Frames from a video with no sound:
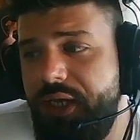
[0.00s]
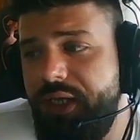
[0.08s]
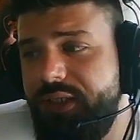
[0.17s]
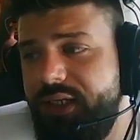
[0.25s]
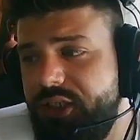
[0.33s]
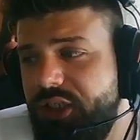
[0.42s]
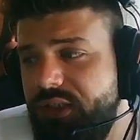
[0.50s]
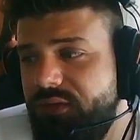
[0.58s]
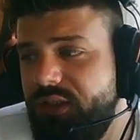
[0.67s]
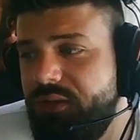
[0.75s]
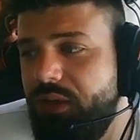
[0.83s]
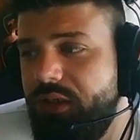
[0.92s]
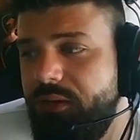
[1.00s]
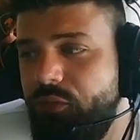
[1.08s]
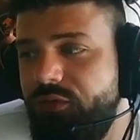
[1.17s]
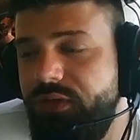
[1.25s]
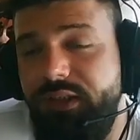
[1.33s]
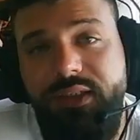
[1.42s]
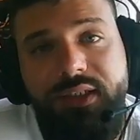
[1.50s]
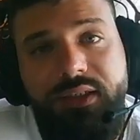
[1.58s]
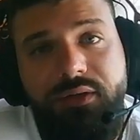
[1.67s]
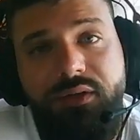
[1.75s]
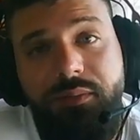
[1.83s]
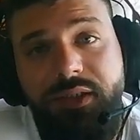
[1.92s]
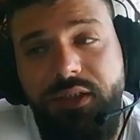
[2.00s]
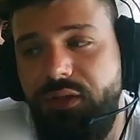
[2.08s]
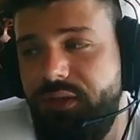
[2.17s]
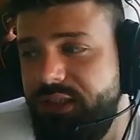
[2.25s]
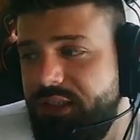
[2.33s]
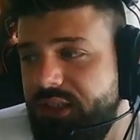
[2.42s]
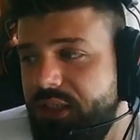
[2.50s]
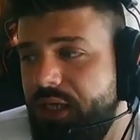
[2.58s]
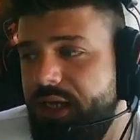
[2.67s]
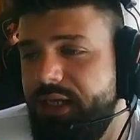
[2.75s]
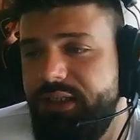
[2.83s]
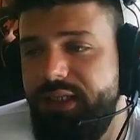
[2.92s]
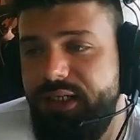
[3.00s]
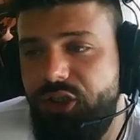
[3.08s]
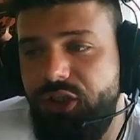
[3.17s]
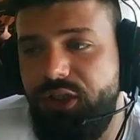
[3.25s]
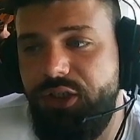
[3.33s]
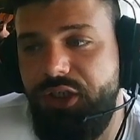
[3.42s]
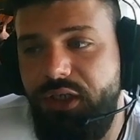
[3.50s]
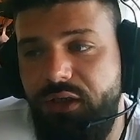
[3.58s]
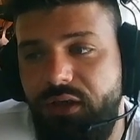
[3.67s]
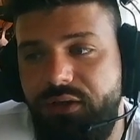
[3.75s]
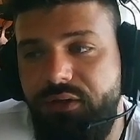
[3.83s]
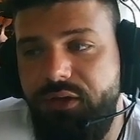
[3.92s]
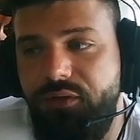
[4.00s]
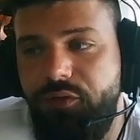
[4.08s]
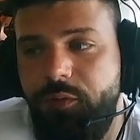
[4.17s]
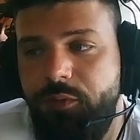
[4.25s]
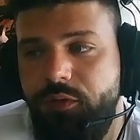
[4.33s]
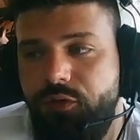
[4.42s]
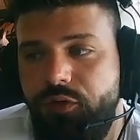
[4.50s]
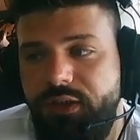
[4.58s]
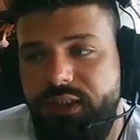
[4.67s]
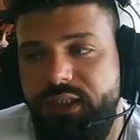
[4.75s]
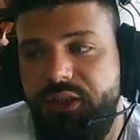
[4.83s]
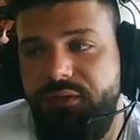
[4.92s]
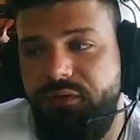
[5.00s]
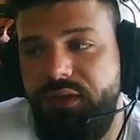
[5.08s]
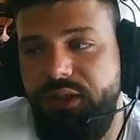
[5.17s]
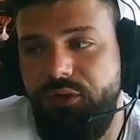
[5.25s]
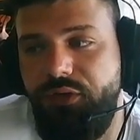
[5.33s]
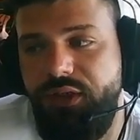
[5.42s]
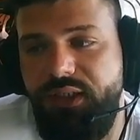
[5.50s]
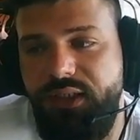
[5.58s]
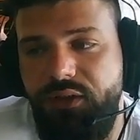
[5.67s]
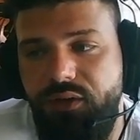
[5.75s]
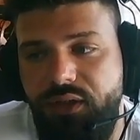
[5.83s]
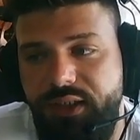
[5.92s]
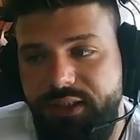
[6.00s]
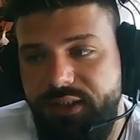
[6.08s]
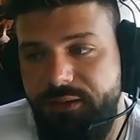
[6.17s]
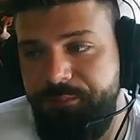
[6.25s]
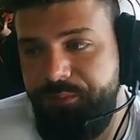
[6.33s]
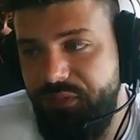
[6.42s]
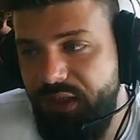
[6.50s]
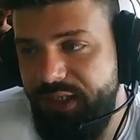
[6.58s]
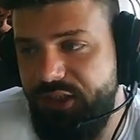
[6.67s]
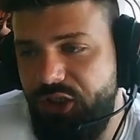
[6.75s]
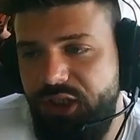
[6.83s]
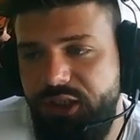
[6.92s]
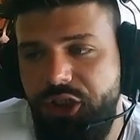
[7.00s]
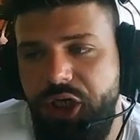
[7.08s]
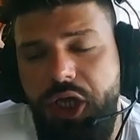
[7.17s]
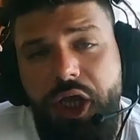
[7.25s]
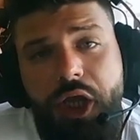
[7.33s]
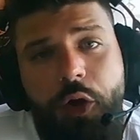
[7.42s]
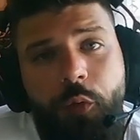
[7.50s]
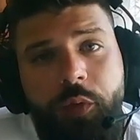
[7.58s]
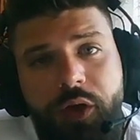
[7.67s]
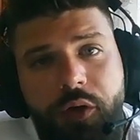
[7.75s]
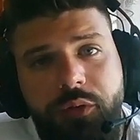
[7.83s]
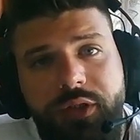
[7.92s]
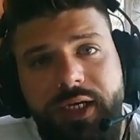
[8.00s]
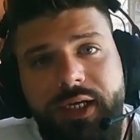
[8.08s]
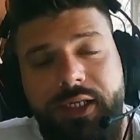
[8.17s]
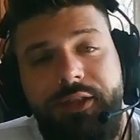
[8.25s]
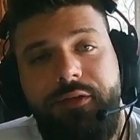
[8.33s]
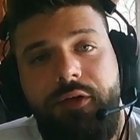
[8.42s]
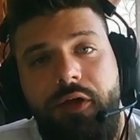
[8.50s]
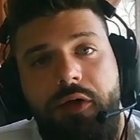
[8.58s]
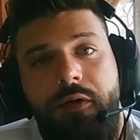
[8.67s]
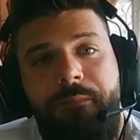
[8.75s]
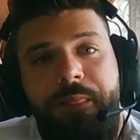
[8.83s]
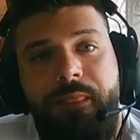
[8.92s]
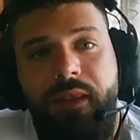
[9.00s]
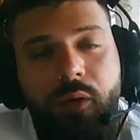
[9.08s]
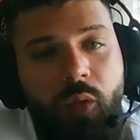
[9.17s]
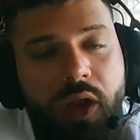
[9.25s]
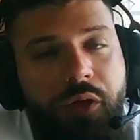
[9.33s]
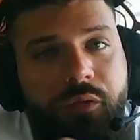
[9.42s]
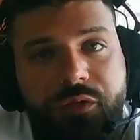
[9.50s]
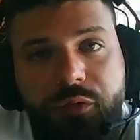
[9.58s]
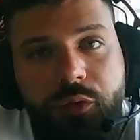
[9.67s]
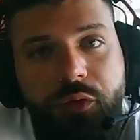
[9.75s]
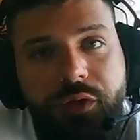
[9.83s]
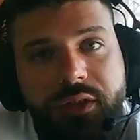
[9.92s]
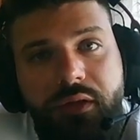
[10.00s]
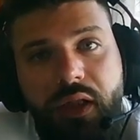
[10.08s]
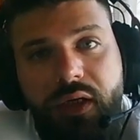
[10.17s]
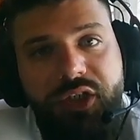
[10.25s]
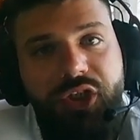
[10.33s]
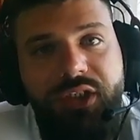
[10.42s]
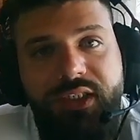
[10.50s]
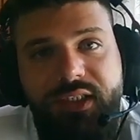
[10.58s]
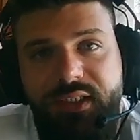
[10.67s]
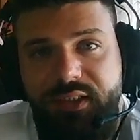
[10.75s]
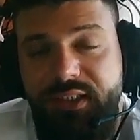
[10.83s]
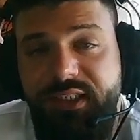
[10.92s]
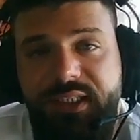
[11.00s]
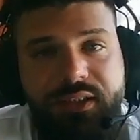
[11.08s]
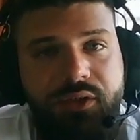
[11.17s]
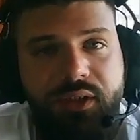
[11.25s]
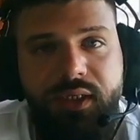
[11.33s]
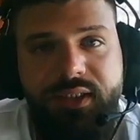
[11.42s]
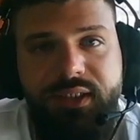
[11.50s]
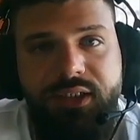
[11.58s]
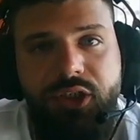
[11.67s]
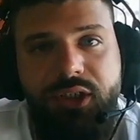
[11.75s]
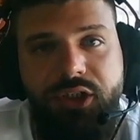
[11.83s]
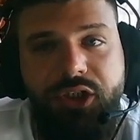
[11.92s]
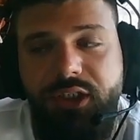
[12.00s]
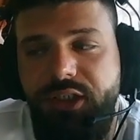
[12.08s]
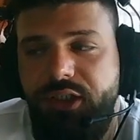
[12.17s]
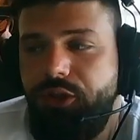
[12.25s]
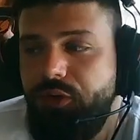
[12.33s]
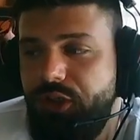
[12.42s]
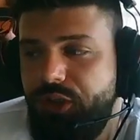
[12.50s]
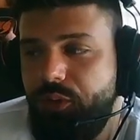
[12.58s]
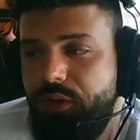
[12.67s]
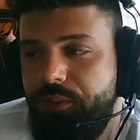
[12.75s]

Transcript: They achieve this by removing the intermediaries that charge a cut in the form of transaction fees on the centralized exchange. We know that one of the world's largest decentralized exchange is Uniswap